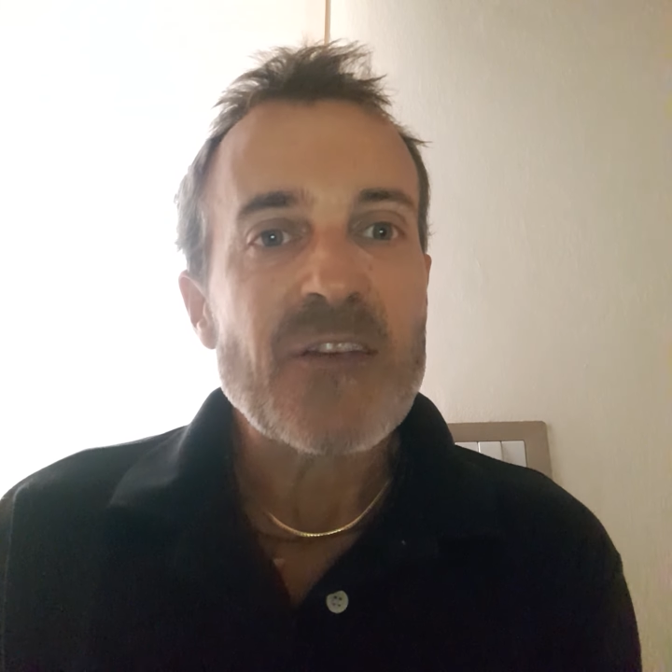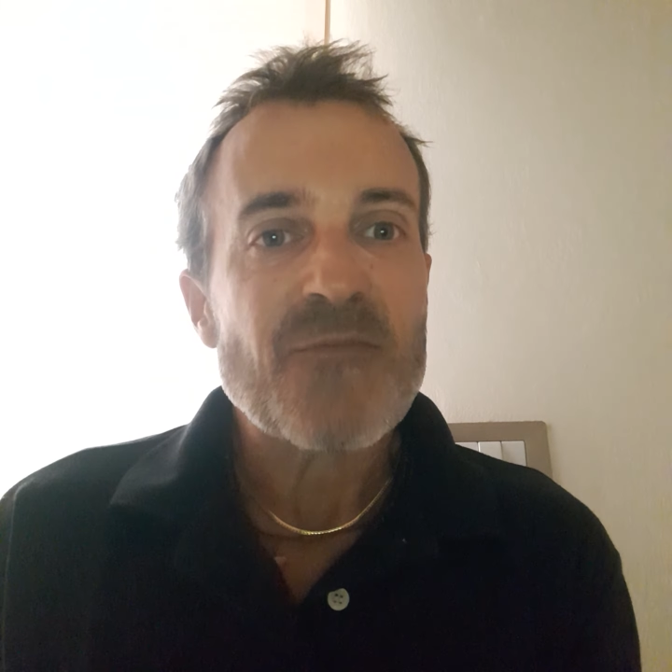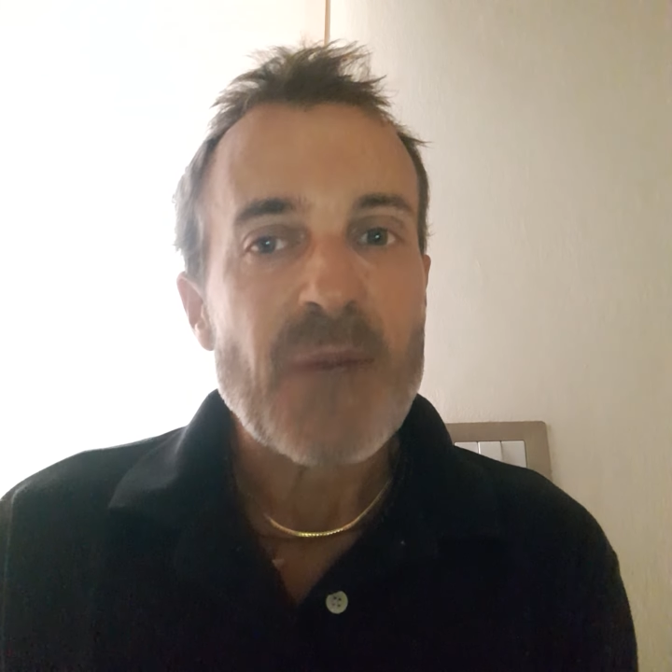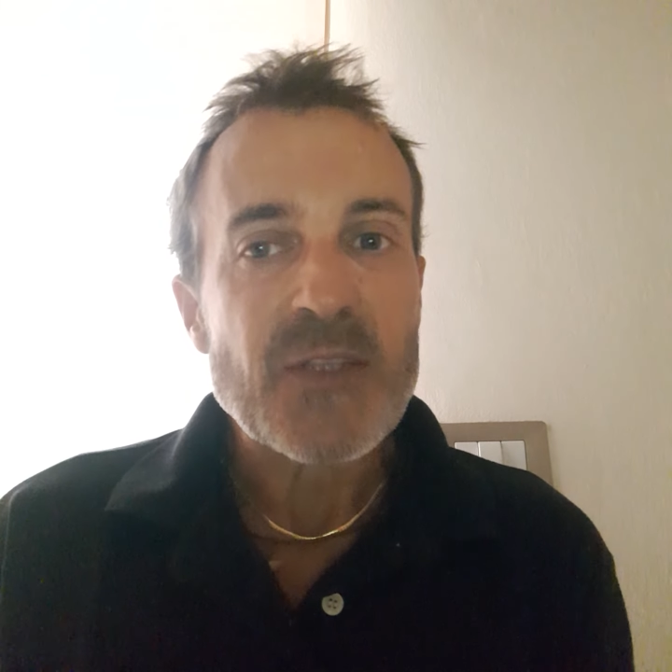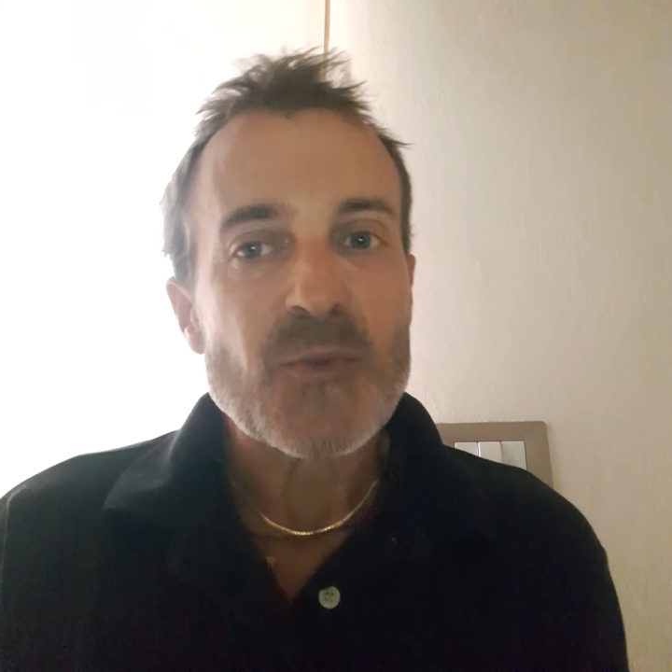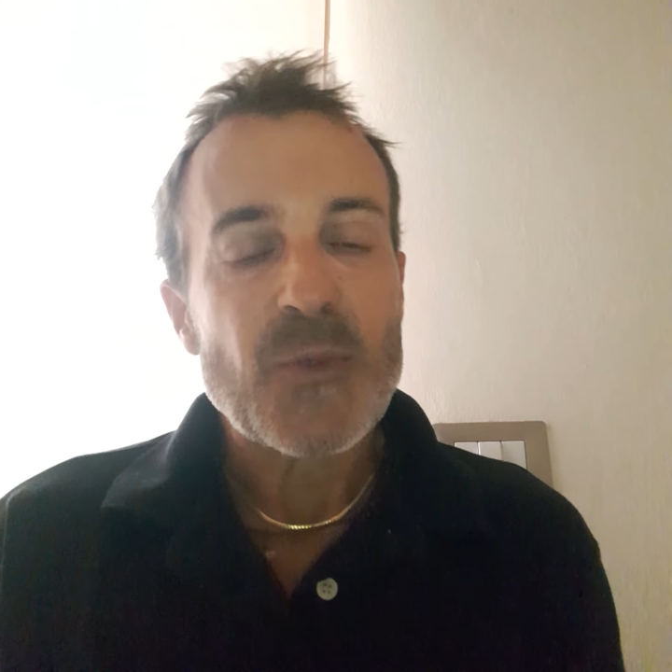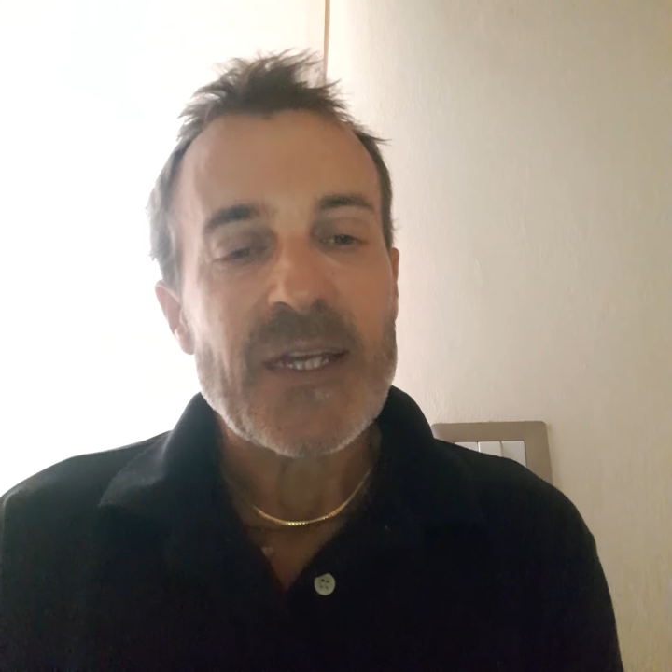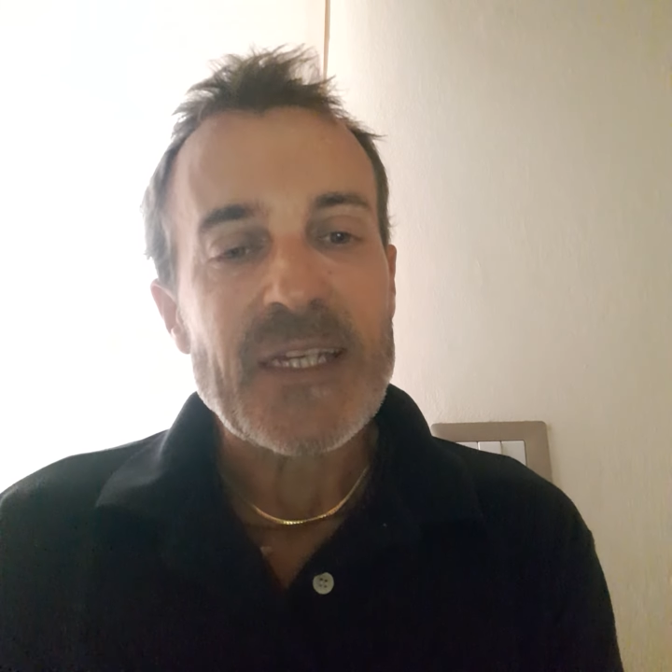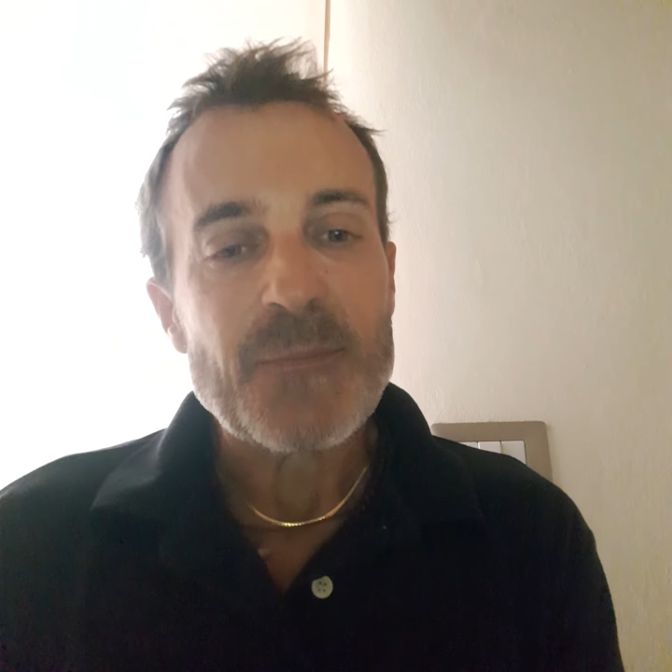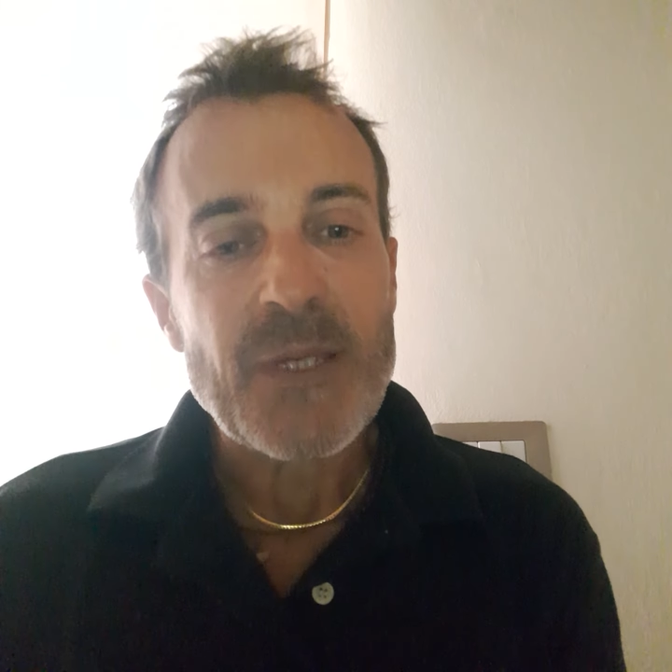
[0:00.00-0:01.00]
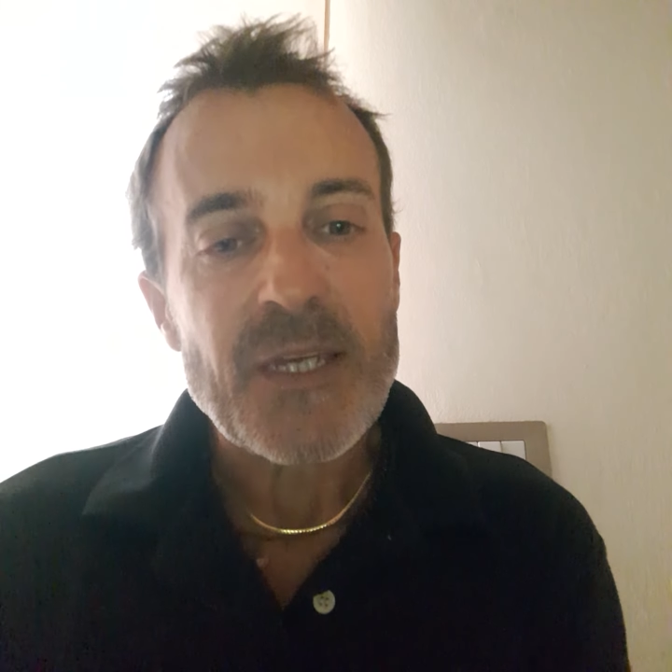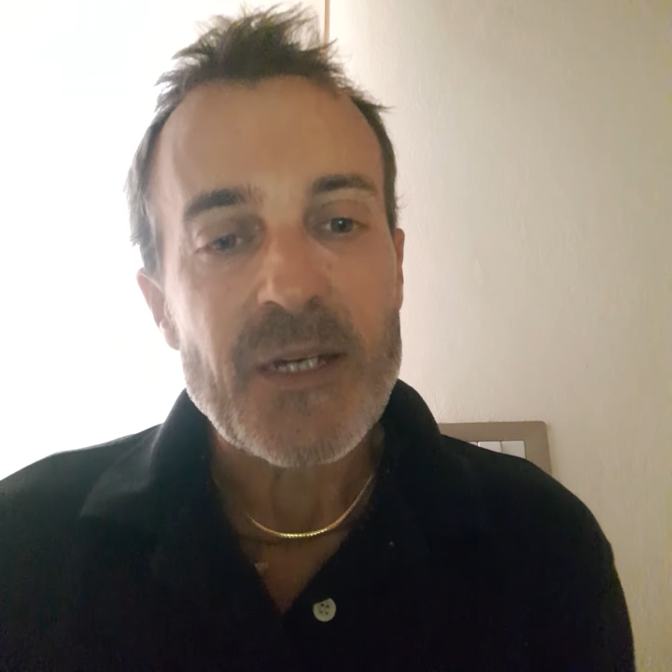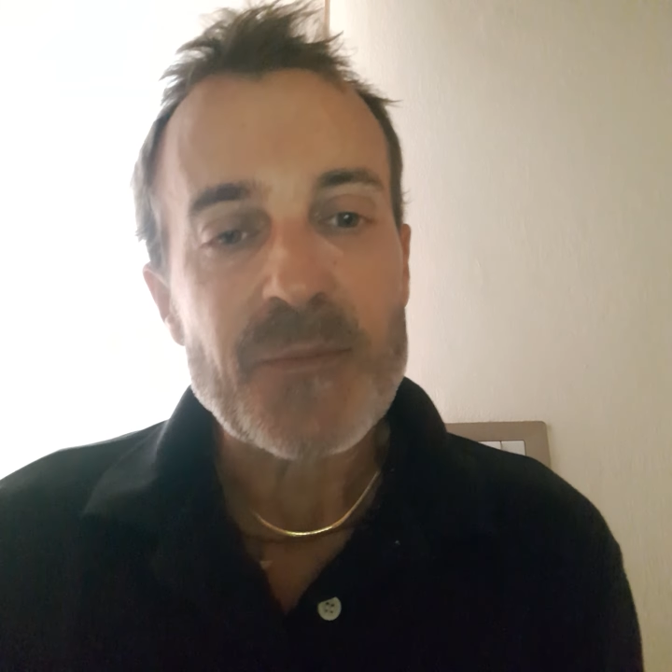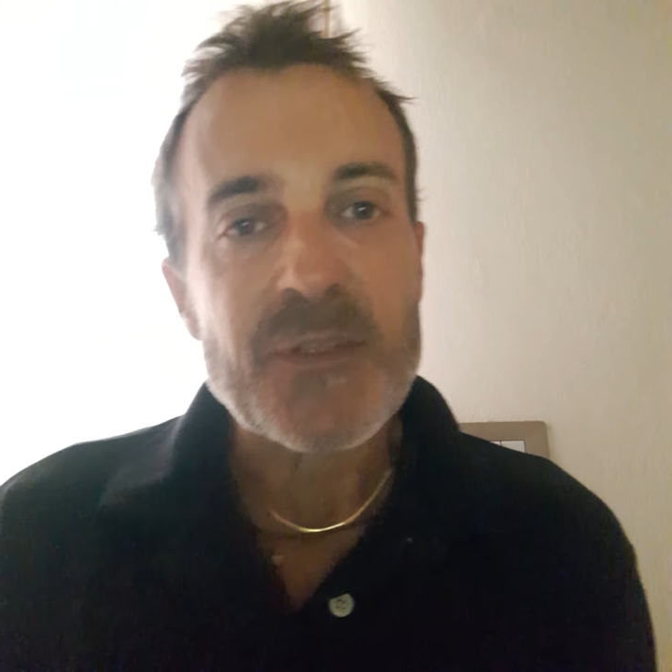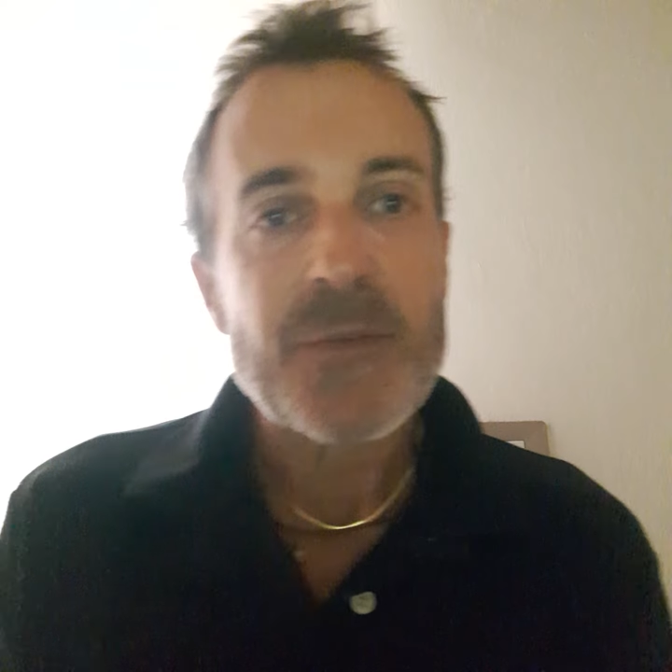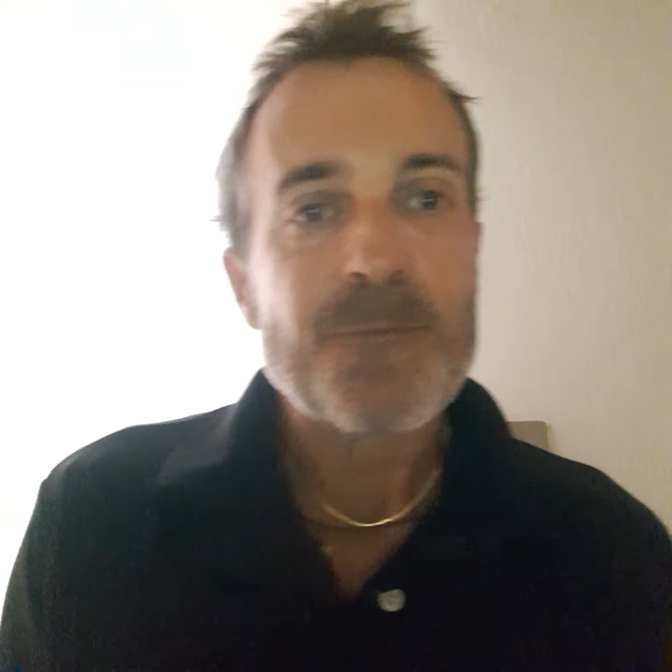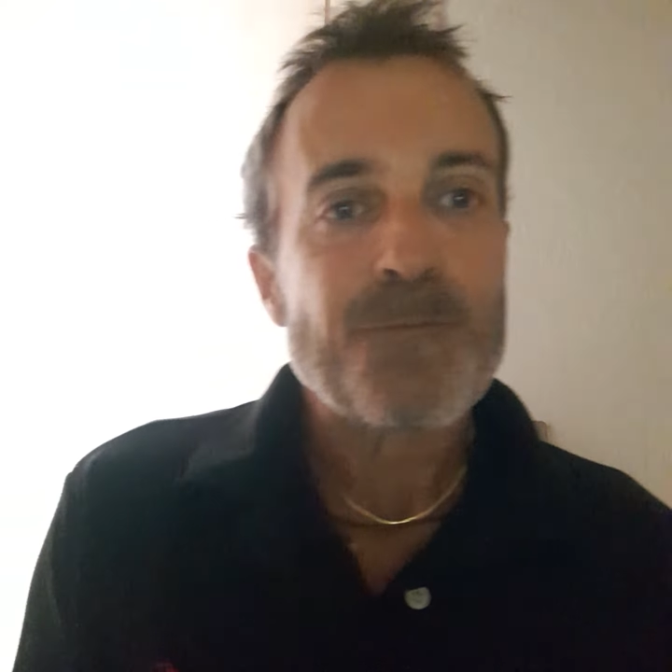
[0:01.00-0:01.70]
of muscle gain becomes.